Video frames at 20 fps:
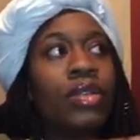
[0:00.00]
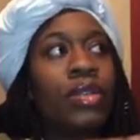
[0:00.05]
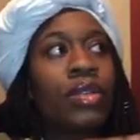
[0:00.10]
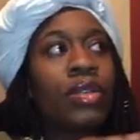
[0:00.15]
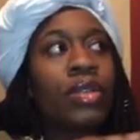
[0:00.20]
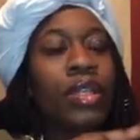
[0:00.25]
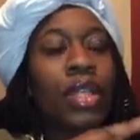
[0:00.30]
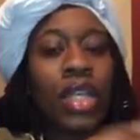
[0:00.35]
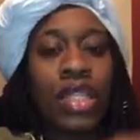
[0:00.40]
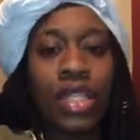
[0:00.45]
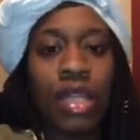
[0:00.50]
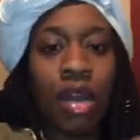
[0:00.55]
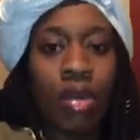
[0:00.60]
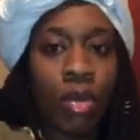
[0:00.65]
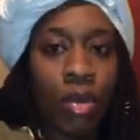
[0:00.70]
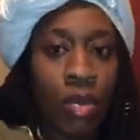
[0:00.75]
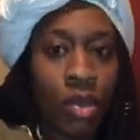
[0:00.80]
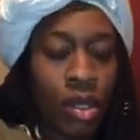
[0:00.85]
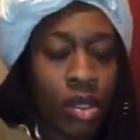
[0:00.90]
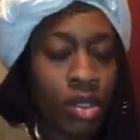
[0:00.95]
that's how we
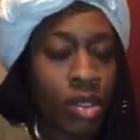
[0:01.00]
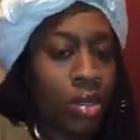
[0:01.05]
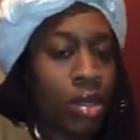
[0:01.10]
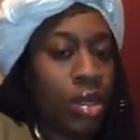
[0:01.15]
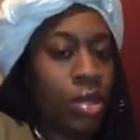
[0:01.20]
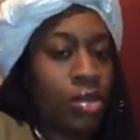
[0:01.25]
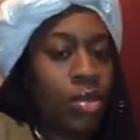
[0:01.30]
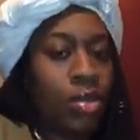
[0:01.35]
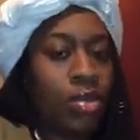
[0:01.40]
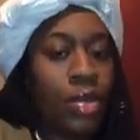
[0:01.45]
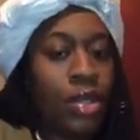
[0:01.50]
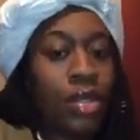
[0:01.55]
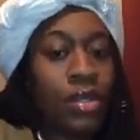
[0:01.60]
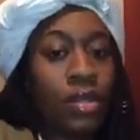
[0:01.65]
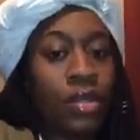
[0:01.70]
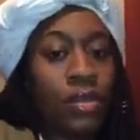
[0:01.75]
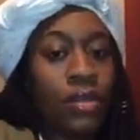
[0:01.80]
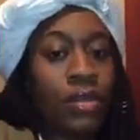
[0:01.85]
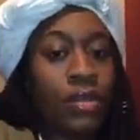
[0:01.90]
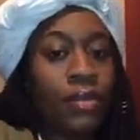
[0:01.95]
want to start doing
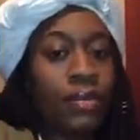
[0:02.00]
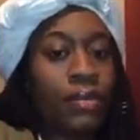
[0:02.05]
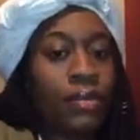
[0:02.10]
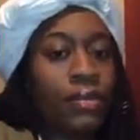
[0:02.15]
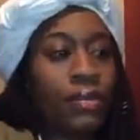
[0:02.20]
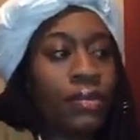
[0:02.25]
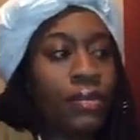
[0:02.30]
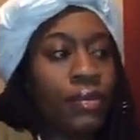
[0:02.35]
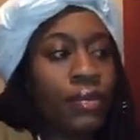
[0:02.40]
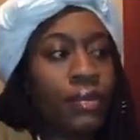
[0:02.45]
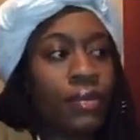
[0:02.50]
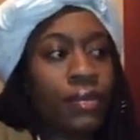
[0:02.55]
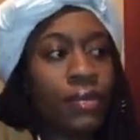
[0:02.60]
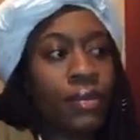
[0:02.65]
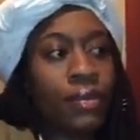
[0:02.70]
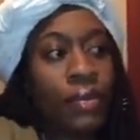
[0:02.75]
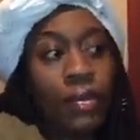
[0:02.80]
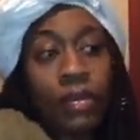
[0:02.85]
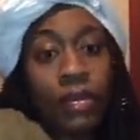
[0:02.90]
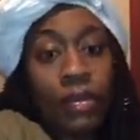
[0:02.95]
business.
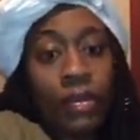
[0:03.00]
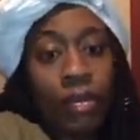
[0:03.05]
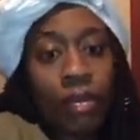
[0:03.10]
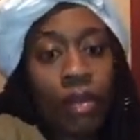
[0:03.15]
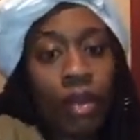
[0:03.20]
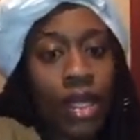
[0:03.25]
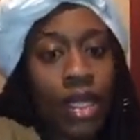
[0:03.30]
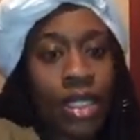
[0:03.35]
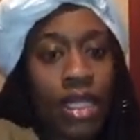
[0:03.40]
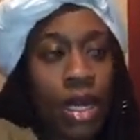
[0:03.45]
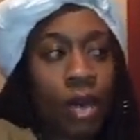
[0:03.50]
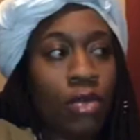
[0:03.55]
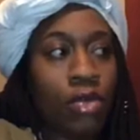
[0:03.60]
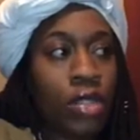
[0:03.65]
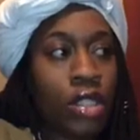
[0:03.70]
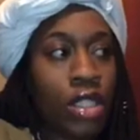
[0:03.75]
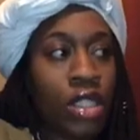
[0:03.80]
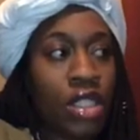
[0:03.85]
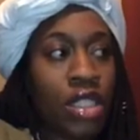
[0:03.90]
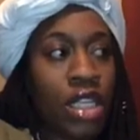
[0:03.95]
That's how
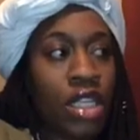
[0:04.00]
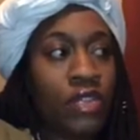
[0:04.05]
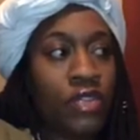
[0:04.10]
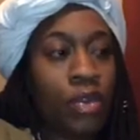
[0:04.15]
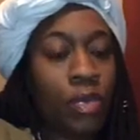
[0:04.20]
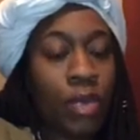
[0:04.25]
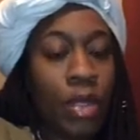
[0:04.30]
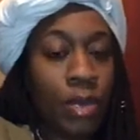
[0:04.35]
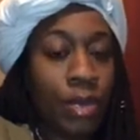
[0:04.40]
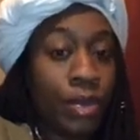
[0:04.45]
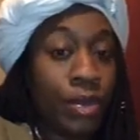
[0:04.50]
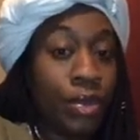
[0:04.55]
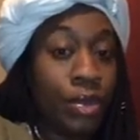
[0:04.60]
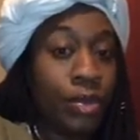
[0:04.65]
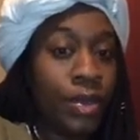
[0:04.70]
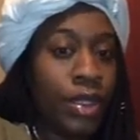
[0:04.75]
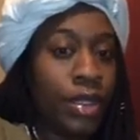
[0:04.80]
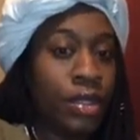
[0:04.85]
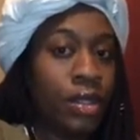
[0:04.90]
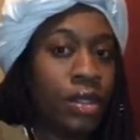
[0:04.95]
successful people do
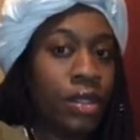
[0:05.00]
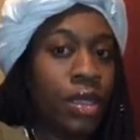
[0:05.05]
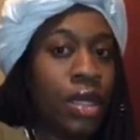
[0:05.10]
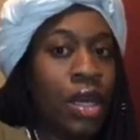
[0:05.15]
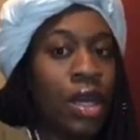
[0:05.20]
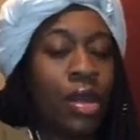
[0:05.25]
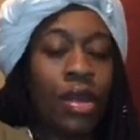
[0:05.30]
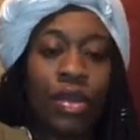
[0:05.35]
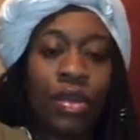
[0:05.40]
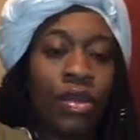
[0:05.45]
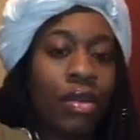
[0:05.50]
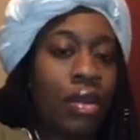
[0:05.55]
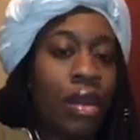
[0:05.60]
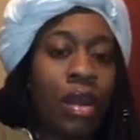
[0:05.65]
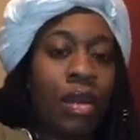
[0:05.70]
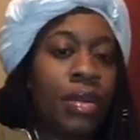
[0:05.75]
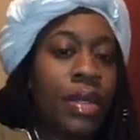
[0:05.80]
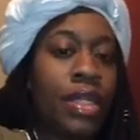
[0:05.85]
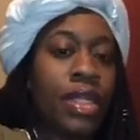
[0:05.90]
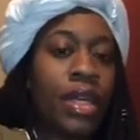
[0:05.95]
business. You don't
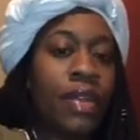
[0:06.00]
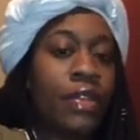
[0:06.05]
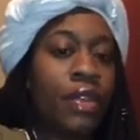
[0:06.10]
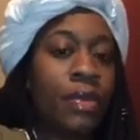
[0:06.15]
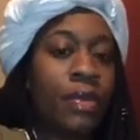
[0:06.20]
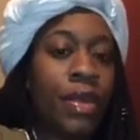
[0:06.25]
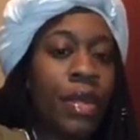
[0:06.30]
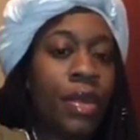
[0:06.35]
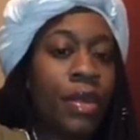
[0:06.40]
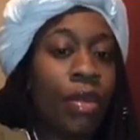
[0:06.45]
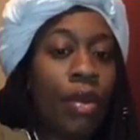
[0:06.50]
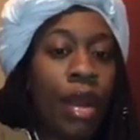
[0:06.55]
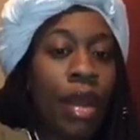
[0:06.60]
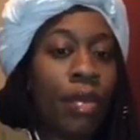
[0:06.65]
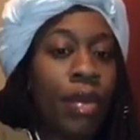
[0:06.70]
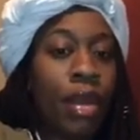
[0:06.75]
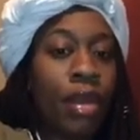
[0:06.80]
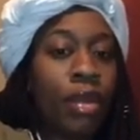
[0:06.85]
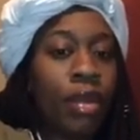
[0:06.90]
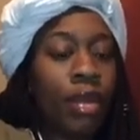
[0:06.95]
always have to be
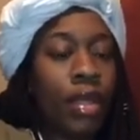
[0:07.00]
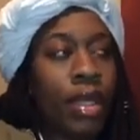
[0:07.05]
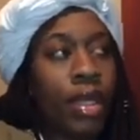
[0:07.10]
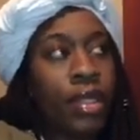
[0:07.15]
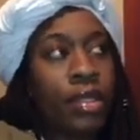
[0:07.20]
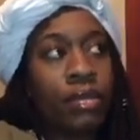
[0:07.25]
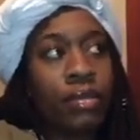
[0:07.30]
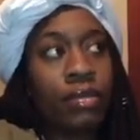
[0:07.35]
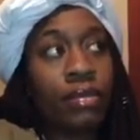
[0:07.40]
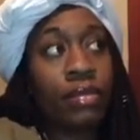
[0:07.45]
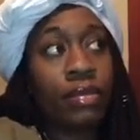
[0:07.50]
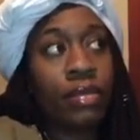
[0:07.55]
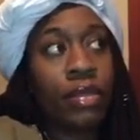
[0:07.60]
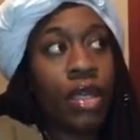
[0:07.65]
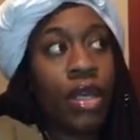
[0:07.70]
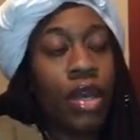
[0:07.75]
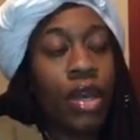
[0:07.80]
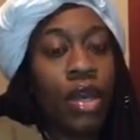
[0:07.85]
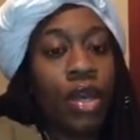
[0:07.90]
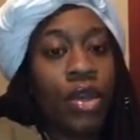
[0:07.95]
grimy. Like,
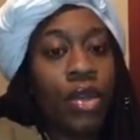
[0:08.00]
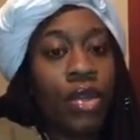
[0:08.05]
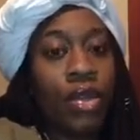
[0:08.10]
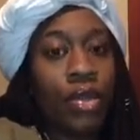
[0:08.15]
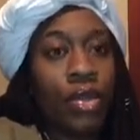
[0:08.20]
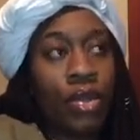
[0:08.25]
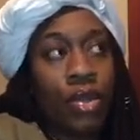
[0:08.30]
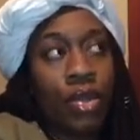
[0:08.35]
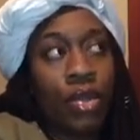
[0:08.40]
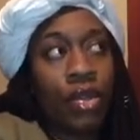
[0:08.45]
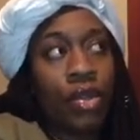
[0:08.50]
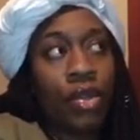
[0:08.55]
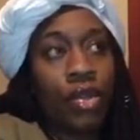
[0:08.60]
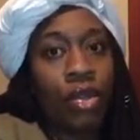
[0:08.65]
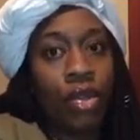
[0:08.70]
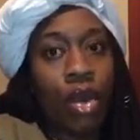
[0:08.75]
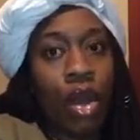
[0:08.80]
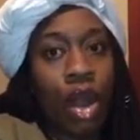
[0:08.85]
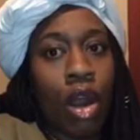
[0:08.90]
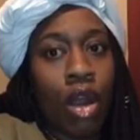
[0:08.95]
you know,
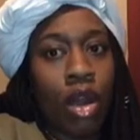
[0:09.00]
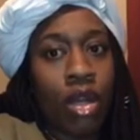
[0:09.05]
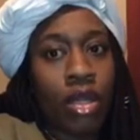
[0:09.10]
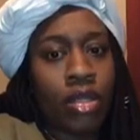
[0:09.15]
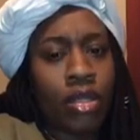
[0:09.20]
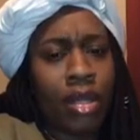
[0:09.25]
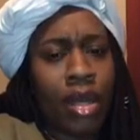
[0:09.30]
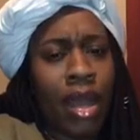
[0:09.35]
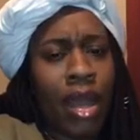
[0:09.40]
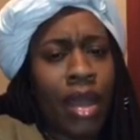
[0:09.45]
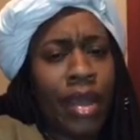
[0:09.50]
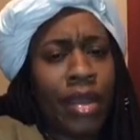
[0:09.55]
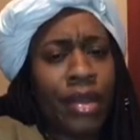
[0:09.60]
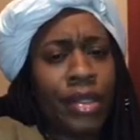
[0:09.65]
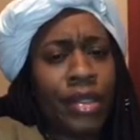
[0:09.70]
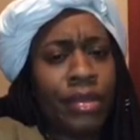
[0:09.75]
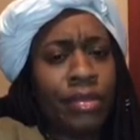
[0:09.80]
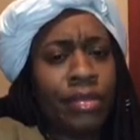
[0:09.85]
an artist hire.